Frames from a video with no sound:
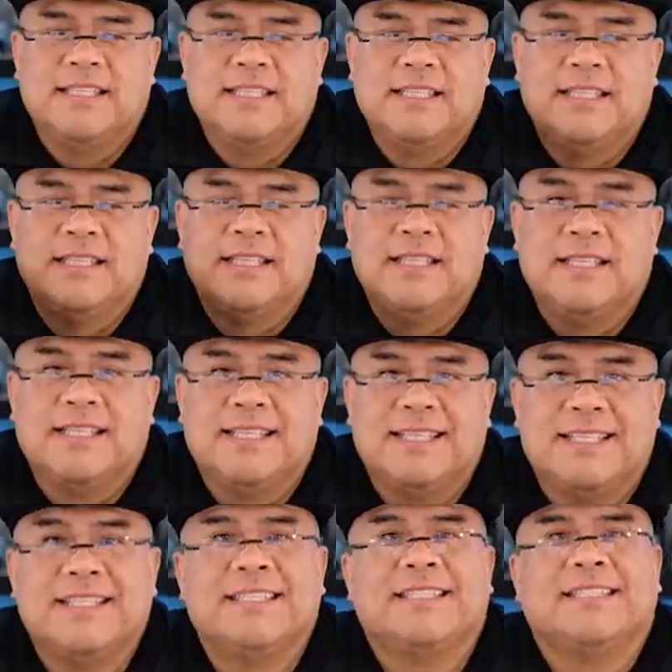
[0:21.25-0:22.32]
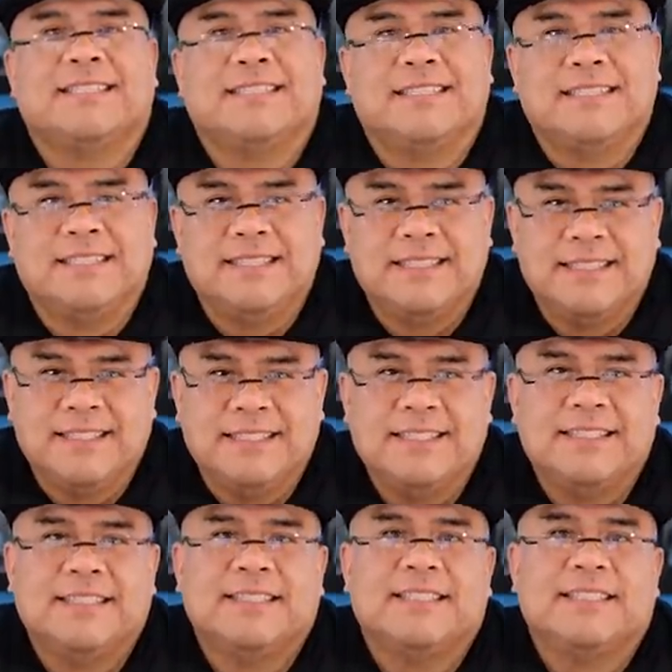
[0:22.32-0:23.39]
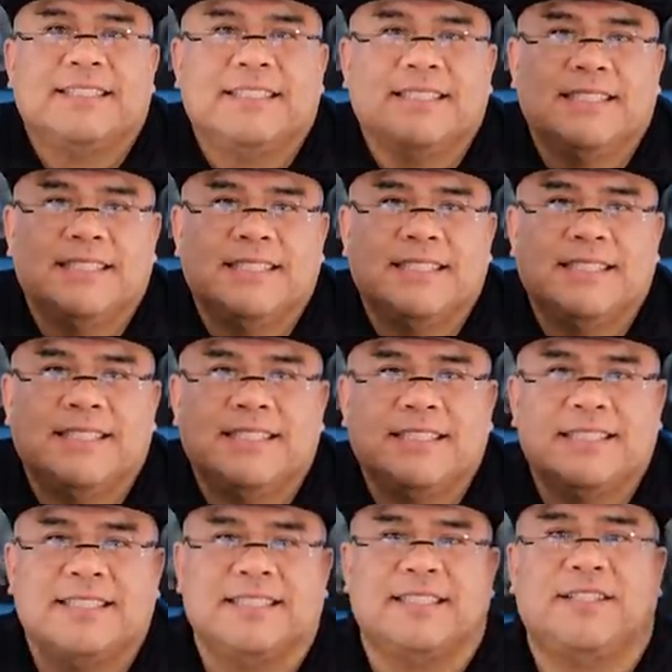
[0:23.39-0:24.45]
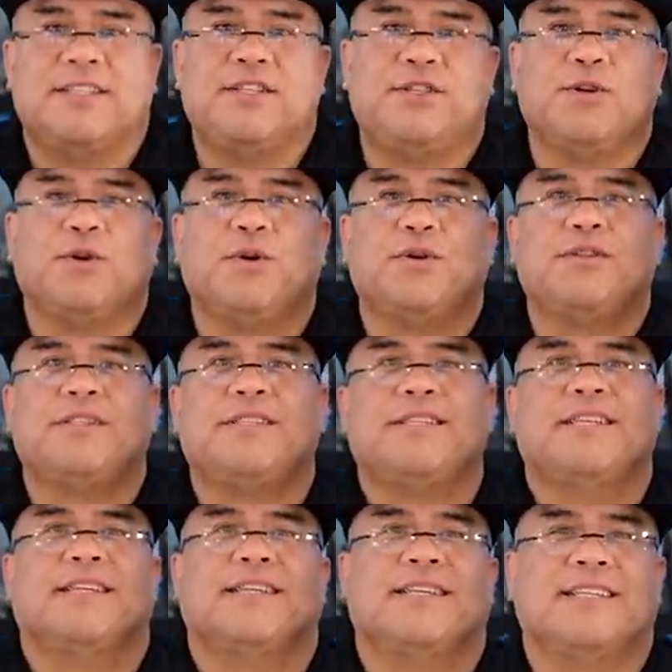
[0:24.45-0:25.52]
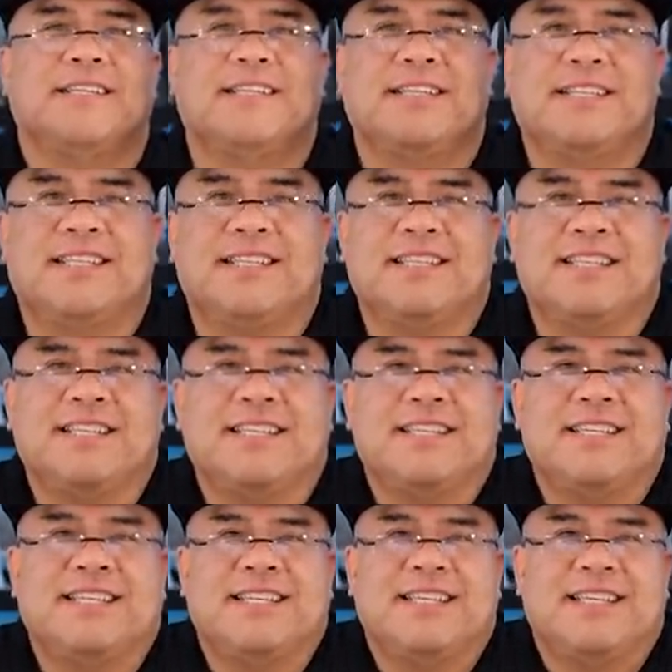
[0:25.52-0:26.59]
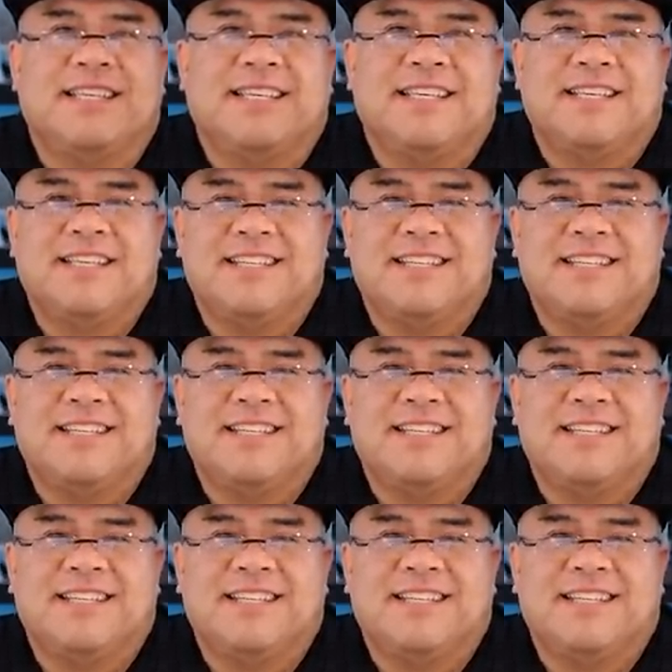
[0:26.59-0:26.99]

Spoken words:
(silent)